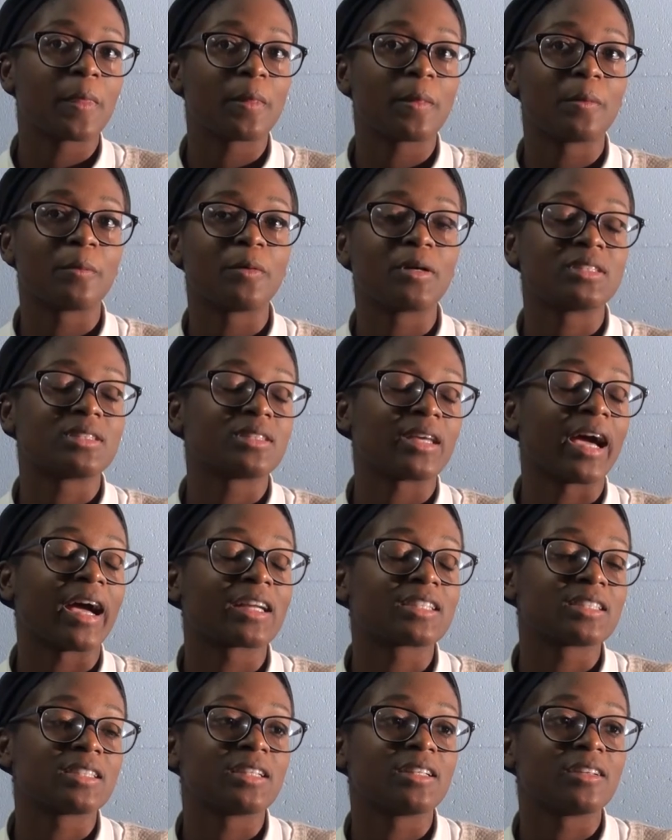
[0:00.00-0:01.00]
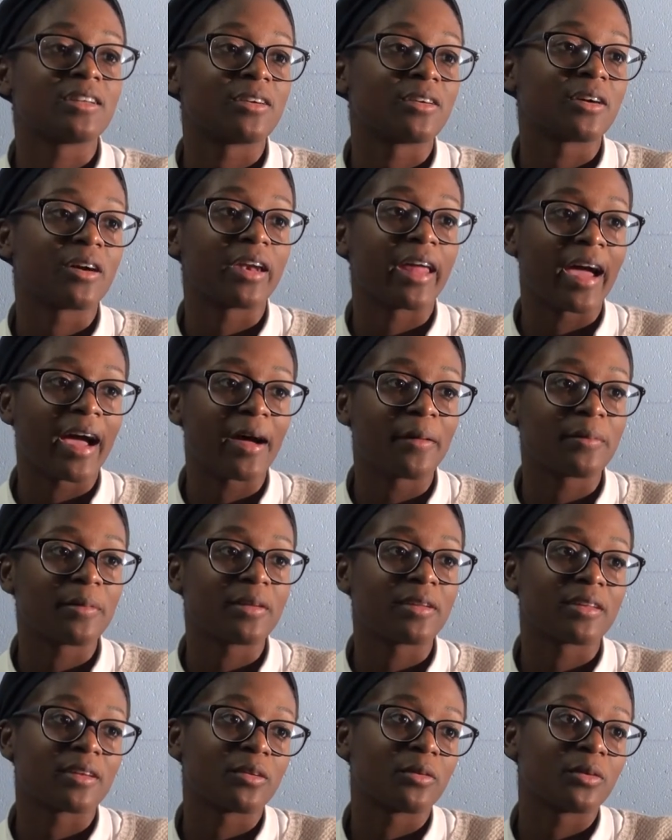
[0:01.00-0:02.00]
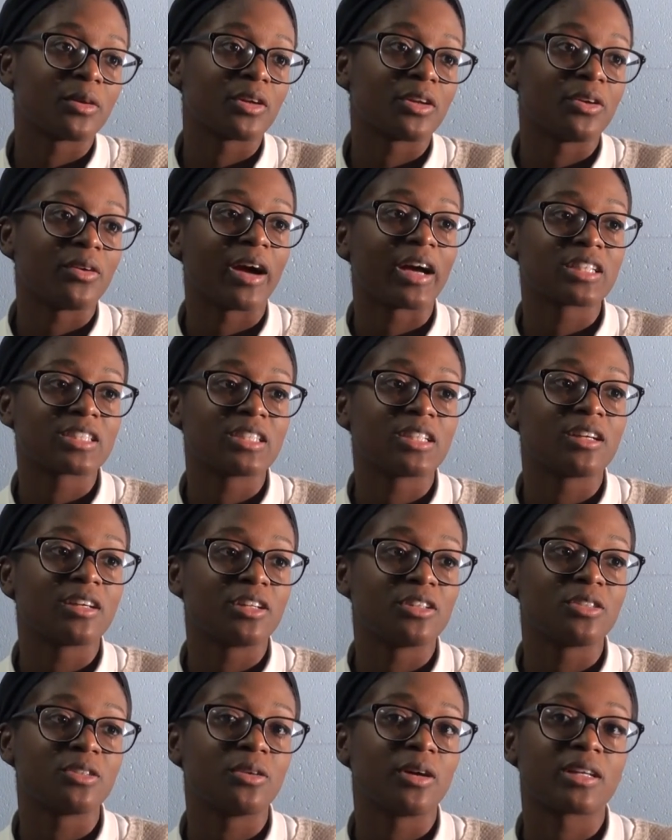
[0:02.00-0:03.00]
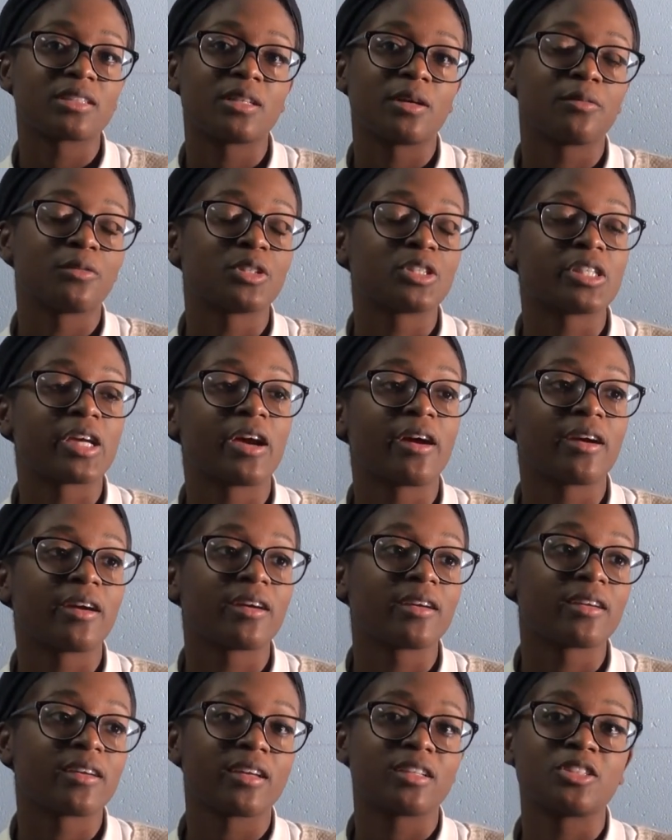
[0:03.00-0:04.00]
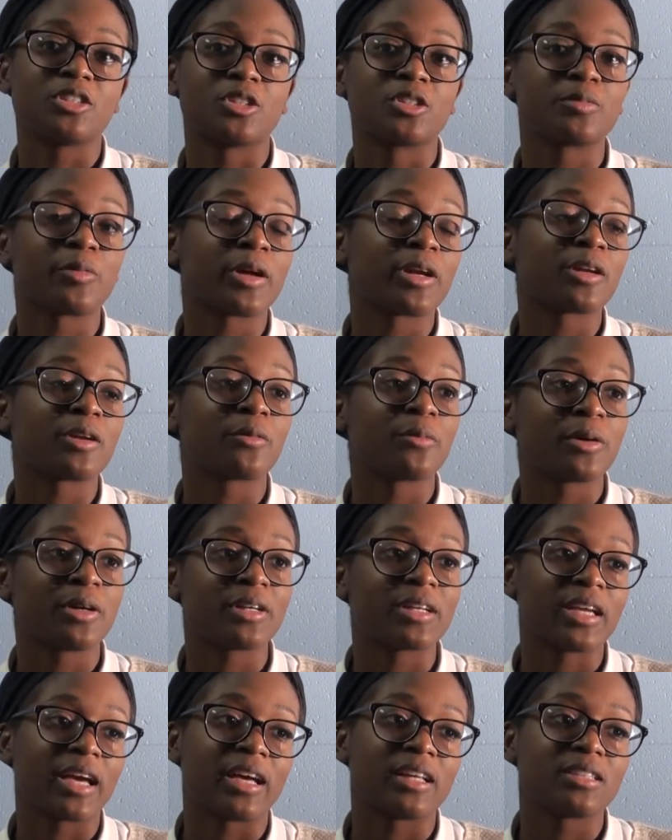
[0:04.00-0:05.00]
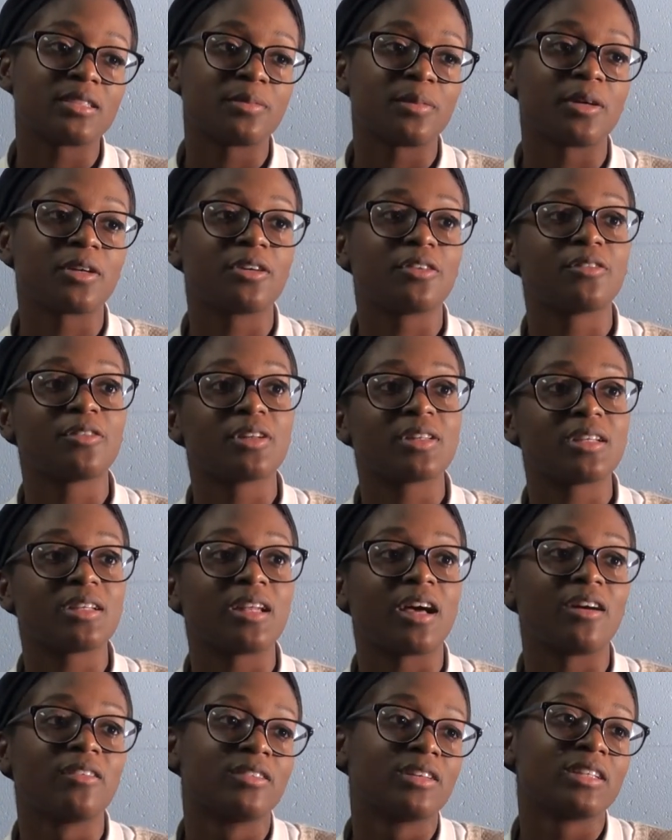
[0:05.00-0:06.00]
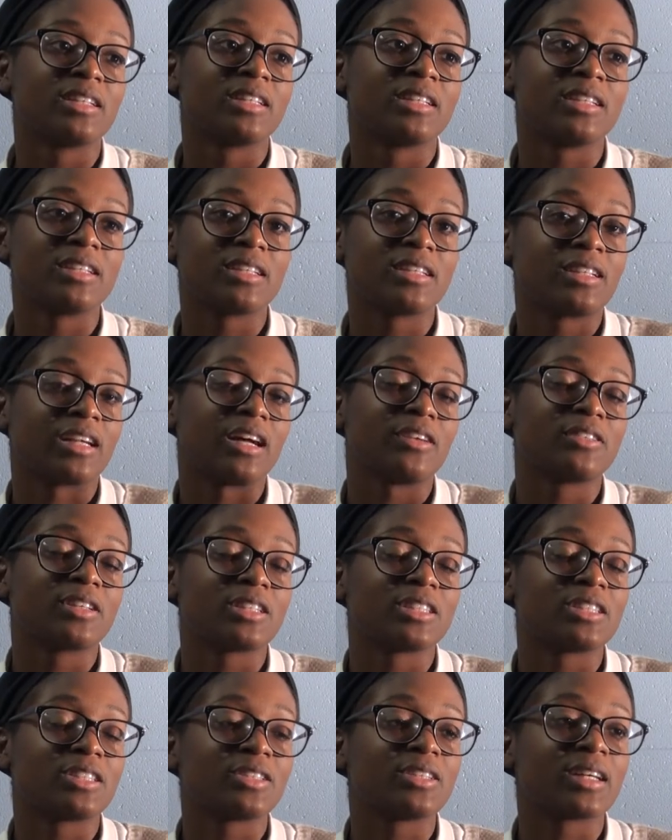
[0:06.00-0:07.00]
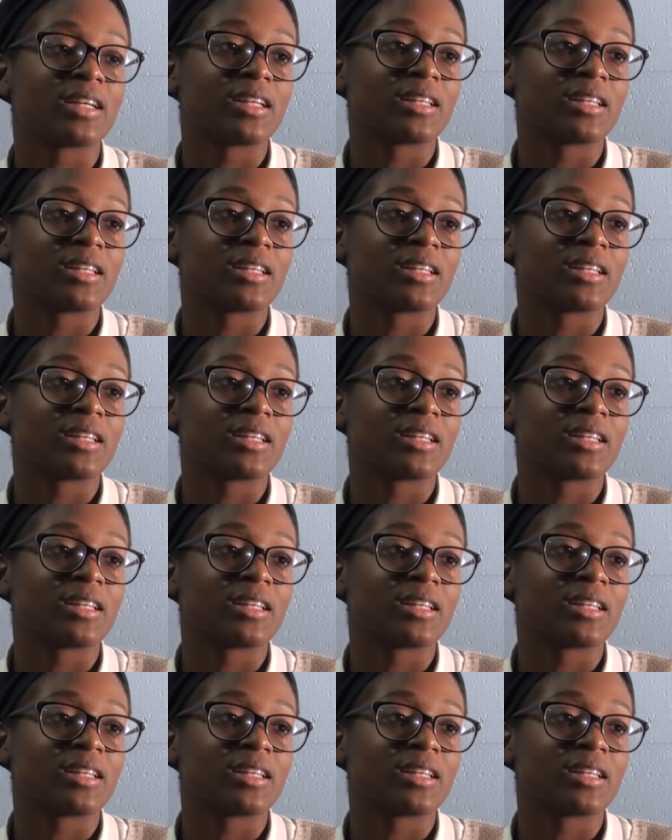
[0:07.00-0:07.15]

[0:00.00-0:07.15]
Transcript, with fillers: what's actually you know going to happen? Like what are you actually going to do except for sharing? It's you're spreading the word, yes, but you're really not really you're not really doing